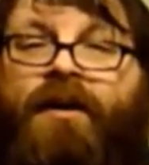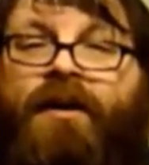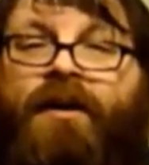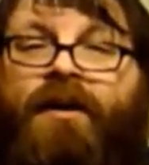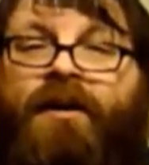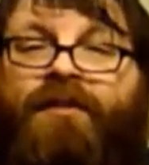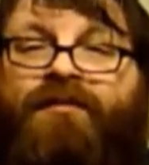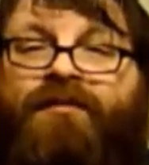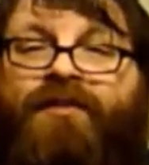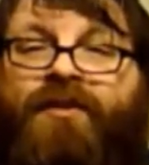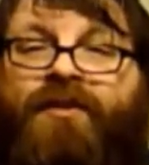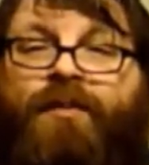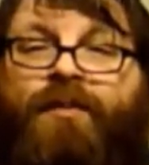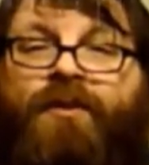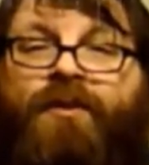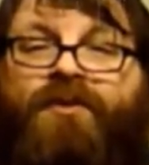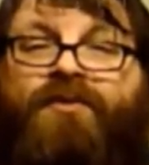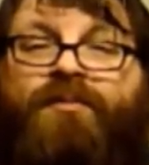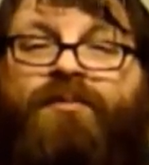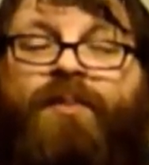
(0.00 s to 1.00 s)
And for the
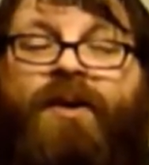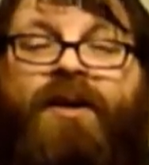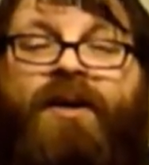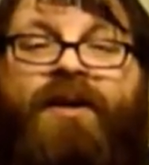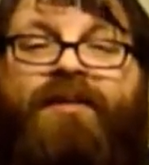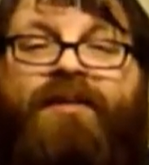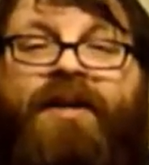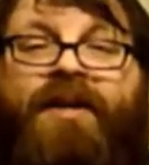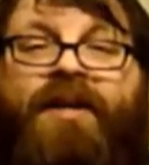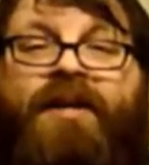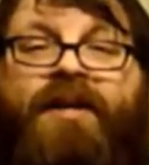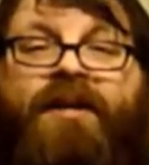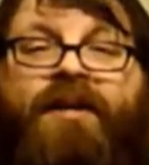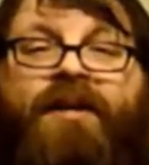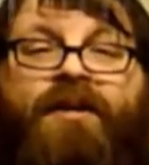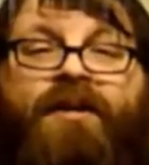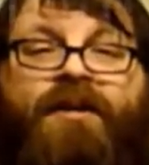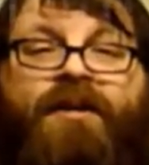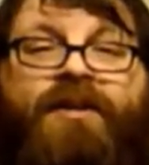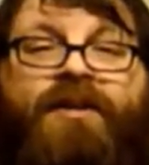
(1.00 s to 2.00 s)
most part, I think he did a
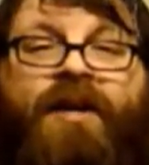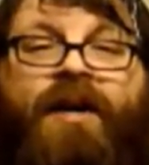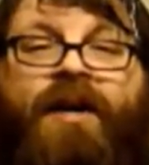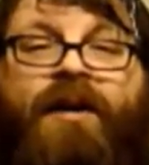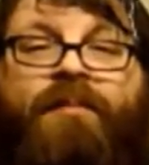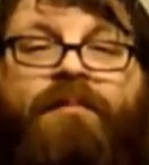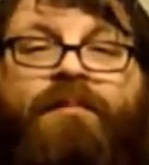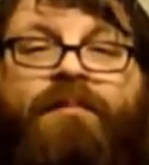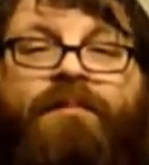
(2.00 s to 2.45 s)
good job.